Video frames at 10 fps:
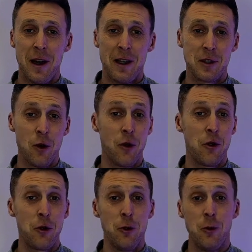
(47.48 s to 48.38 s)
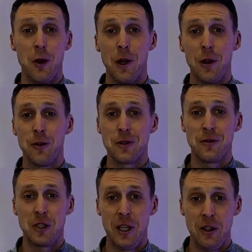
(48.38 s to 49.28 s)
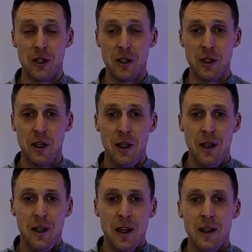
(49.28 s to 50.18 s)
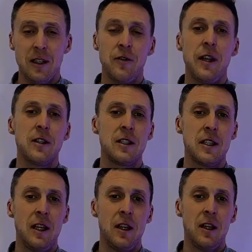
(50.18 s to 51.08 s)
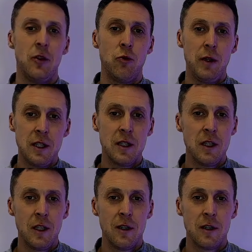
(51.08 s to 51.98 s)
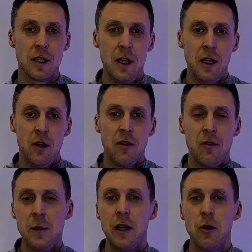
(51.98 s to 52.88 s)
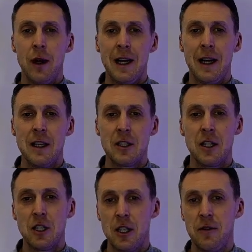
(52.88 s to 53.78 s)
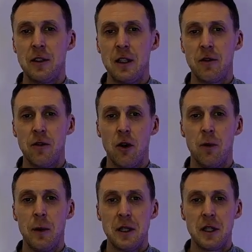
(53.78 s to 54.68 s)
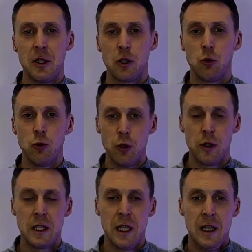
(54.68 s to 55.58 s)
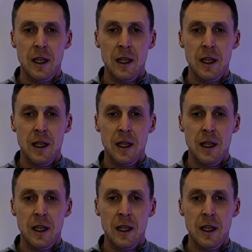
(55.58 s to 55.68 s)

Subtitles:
has gone through a lot of changes, and it's fair to say in recent years, the Vomero has shifted from its initial roots.